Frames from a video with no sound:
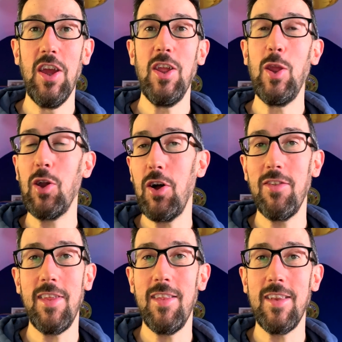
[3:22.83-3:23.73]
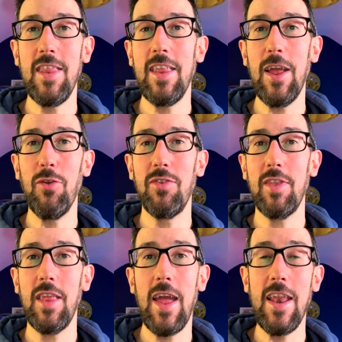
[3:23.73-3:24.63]
You can't see there's anything else,
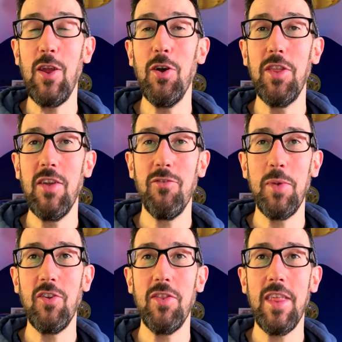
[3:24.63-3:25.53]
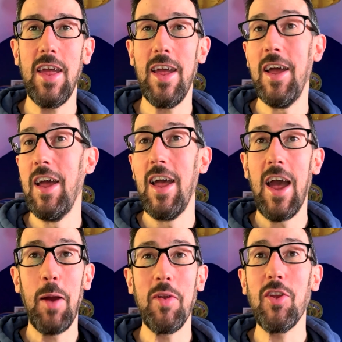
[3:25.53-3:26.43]
any other information there.
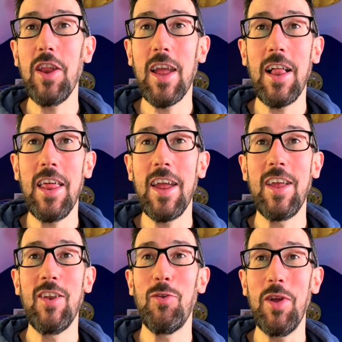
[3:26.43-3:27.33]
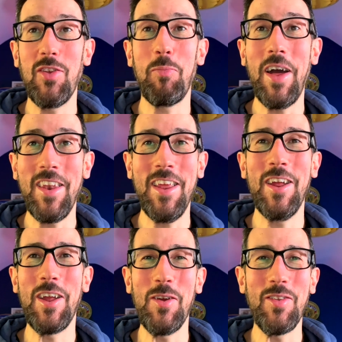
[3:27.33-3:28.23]
I mean, it's only a click to expand it and
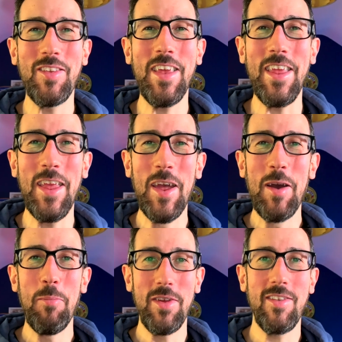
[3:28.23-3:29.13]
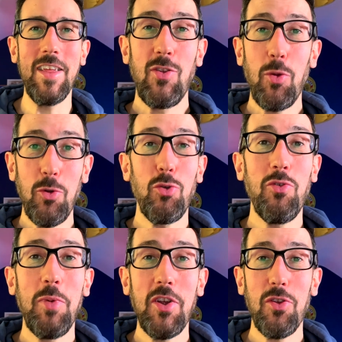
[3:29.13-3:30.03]
go and see, but still, I'm not sure if
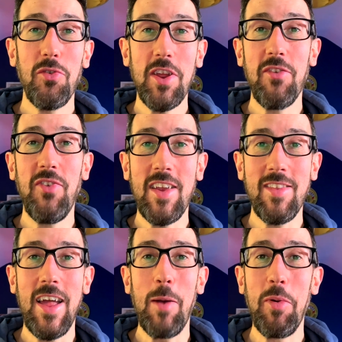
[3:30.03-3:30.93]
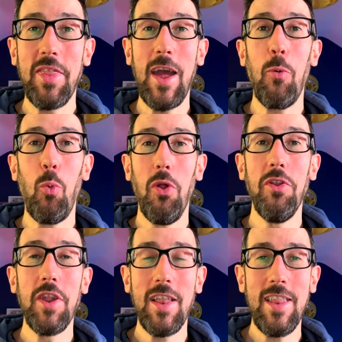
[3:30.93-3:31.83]
Microsoft are going to fix that. But that
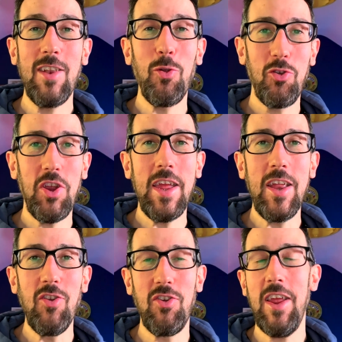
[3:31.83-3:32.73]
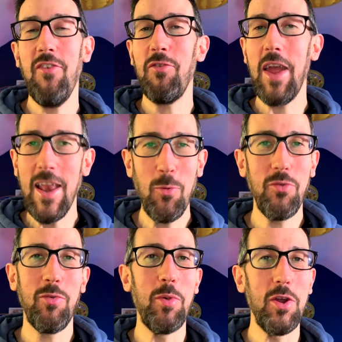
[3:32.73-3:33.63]
one little change, if anyone
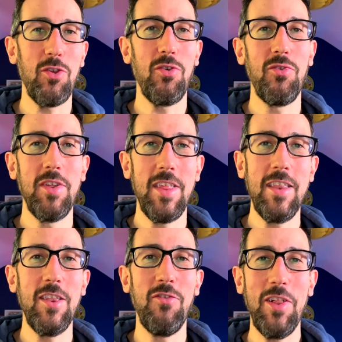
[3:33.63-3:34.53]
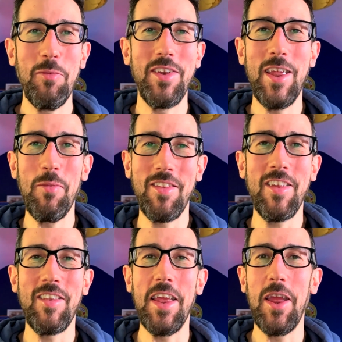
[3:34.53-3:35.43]
from Microsoft in the development team is
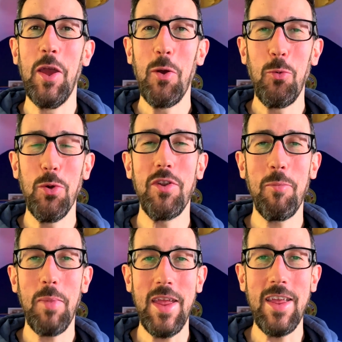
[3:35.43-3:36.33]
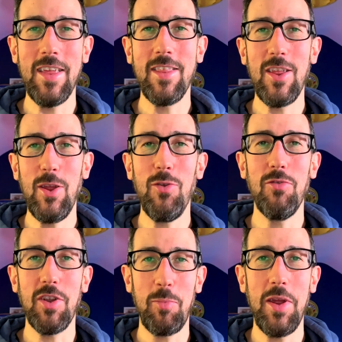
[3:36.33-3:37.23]
listening, would make the user
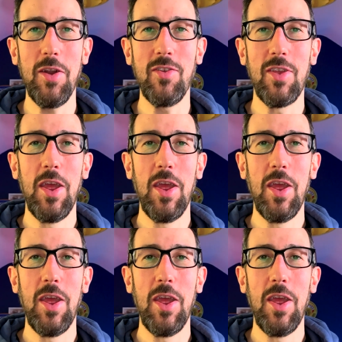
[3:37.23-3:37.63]
experience